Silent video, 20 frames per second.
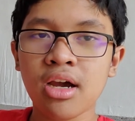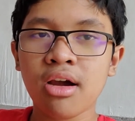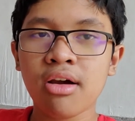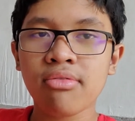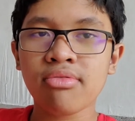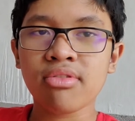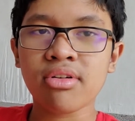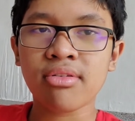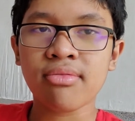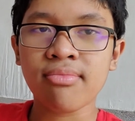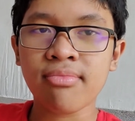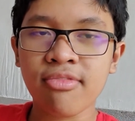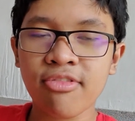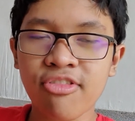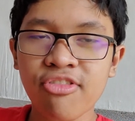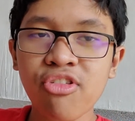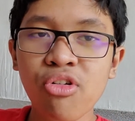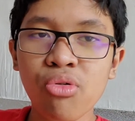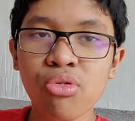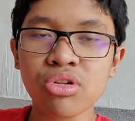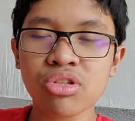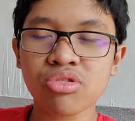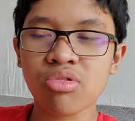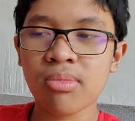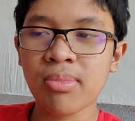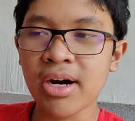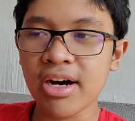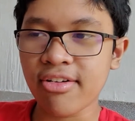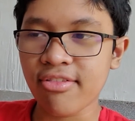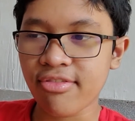from 4 to
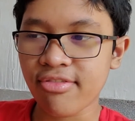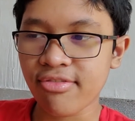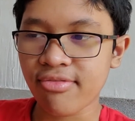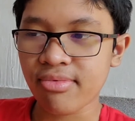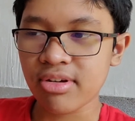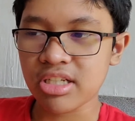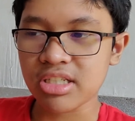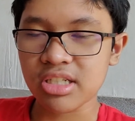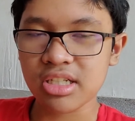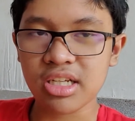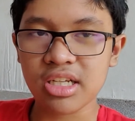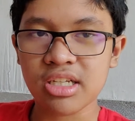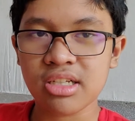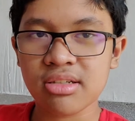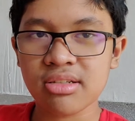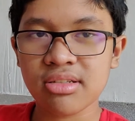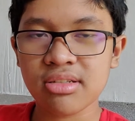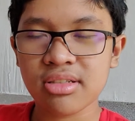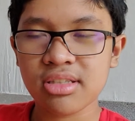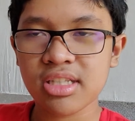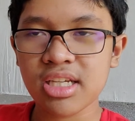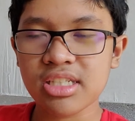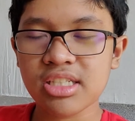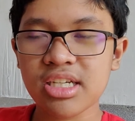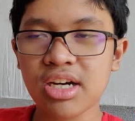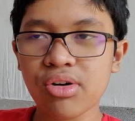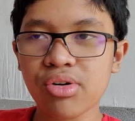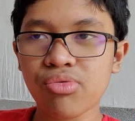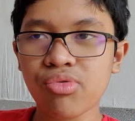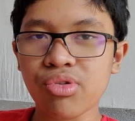above, basically. That's
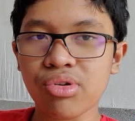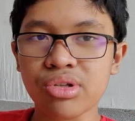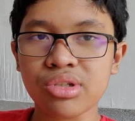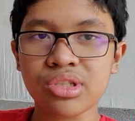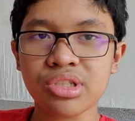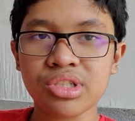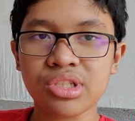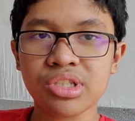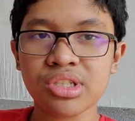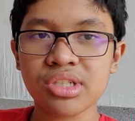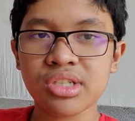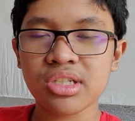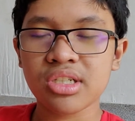how it works.